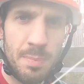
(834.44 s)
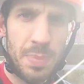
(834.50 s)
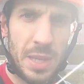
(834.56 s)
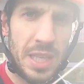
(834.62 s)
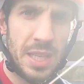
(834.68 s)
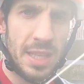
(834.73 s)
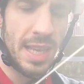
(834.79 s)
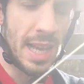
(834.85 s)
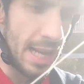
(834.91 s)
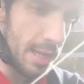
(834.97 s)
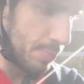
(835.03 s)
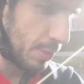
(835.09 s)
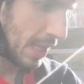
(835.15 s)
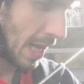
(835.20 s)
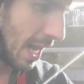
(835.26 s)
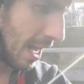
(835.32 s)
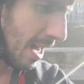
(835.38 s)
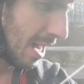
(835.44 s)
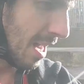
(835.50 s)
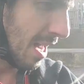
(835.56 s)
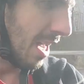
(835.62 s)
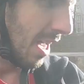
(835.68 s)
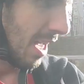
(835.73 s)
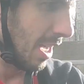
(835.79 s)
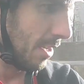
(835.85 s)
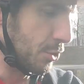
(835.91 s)
big gaps,
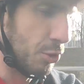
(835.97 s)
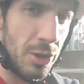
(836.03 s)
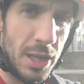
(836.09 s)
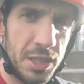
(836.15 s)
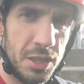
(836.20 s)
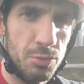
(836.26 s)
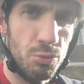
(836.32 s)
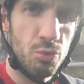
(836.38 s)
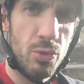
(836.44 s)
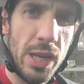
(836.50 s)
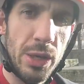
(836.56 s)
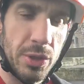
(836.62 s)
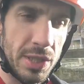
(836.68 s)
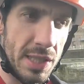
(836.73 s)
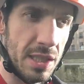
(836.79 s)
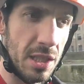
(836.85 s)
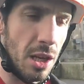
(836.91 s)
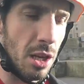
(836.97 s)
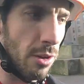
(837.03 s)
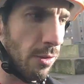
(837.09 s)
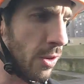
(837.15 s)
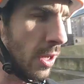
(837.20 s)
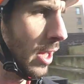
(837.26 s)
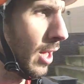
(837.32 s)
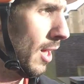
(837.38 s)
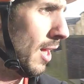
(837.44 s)
I've tried some rail
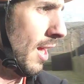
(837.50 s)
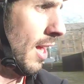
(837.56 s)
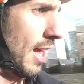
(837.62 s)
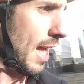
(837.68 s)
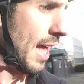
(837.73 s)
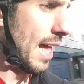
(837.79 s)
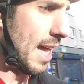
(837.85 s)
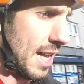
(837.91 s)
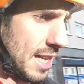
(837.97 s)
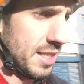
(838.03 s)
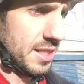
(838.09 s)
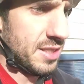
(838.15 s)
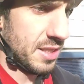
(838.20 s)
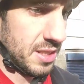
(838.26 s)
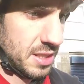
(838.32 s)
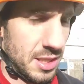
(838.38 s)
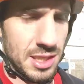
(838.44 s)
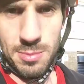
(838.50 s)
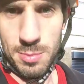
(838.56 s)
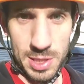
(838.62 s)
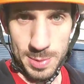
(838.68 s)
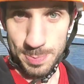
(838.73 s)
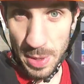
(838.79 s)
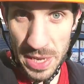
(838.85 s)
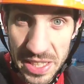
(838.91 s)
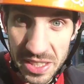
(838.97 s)
stuff and
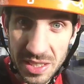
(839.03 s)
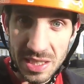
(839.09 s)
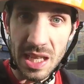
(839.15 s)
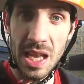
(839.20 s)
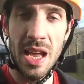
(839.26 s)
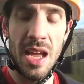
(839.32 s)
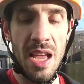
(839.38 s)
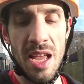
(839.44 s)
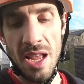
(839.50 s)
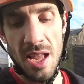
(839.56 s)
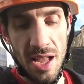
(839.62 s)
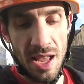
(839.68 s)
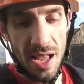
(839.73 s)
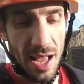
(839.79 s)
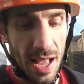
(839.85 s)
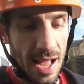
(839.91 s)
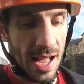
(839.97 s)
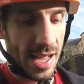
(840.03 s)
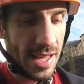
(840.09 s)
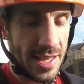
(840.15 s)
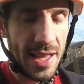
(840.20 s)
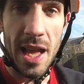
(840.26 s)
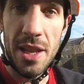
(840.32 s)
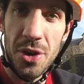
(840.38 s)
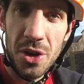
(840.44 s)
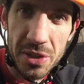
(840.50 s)
spins. I
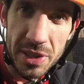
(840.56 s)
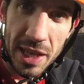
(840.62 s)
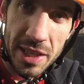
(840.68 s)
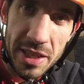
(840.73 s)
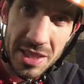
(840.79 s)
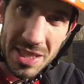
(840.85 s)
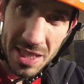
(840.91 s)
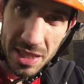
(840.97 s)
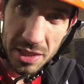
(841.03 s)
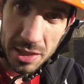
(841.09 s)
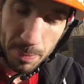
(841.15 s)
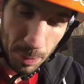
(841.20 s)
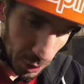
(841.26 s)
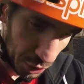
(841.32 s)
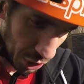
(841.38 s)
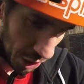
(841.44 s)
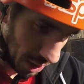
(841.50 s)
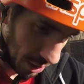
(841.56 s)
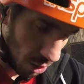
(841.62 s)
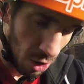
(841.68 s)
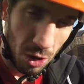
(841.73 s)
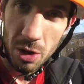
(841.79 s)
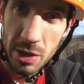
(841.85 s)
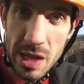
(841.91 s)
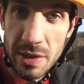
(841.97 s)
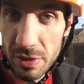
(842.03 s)
cannot get this thing to puncture
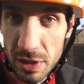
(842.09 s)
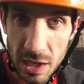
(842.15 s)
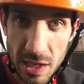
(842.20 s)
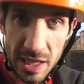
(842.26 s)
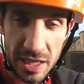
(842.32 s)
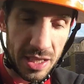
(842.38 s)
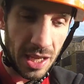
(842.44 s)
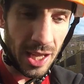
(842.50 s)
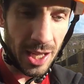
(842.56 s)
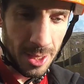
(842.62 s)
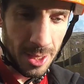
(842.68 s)
or even leak.